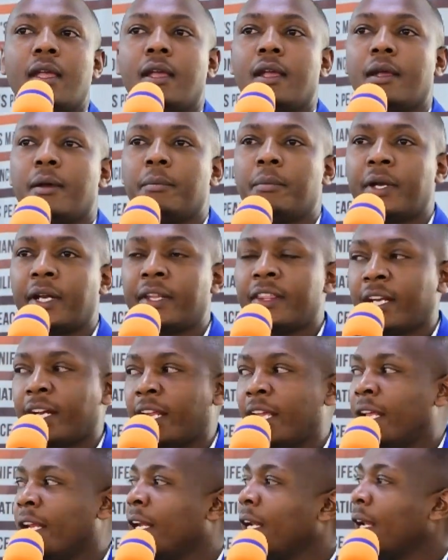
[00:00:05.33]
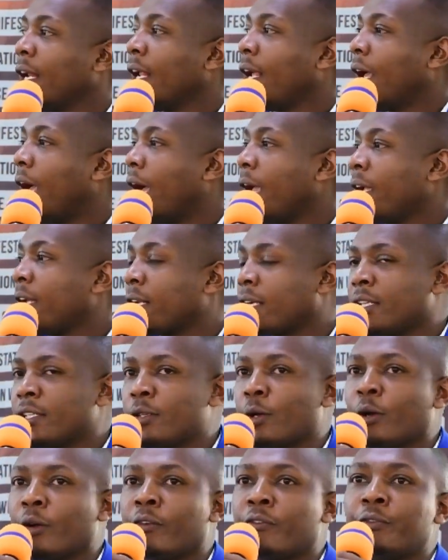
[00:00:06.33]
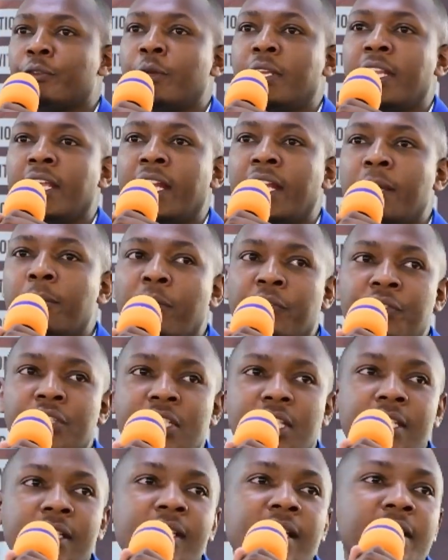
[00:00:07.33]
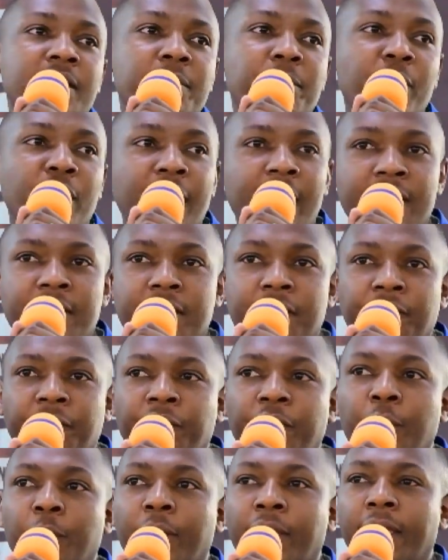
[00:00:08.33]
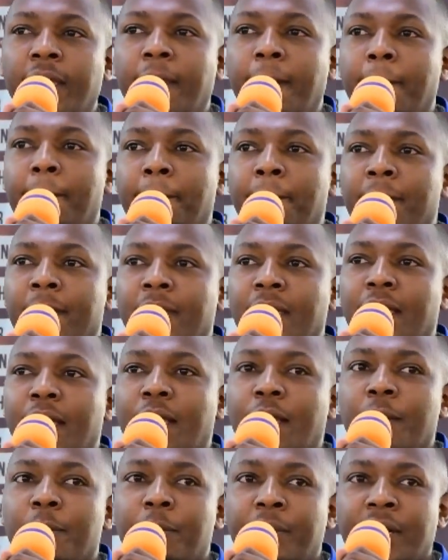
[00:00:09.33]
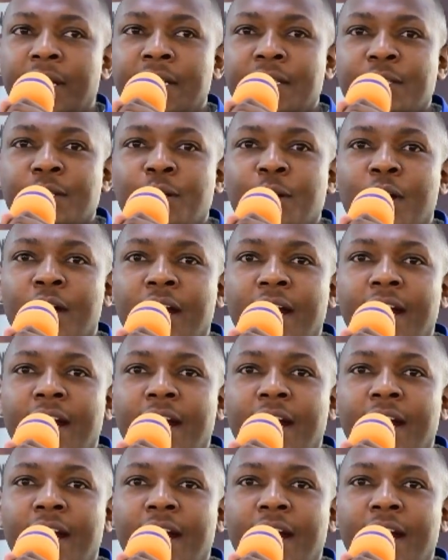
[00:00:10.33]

Brethren, I greet all of you in the name of Jesus. Bon asifiwe. Praise God.